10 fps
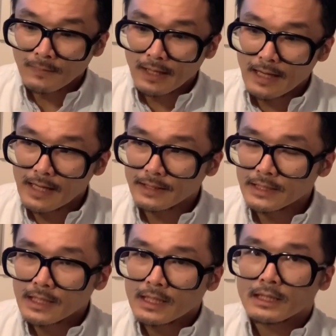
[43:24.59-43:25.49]
And
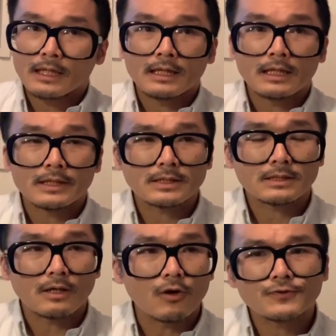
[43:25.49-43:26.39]
this
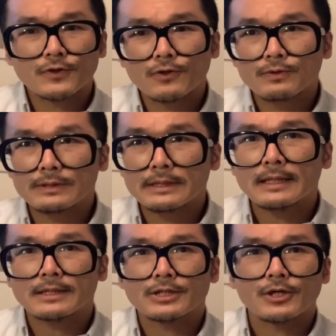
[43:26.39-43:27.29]
also
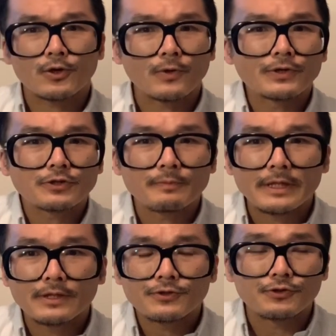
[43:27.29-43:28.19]
has encouraged
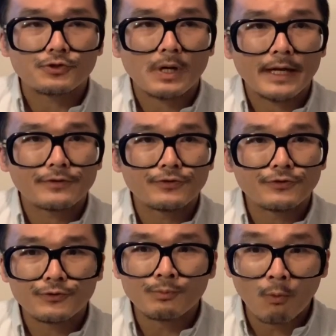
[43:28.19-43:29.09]
me to try to
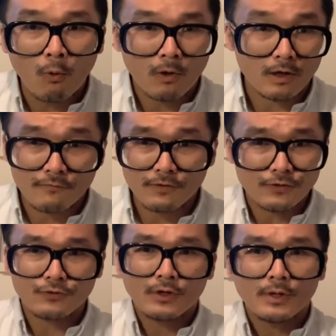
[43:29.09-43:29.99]
do more of these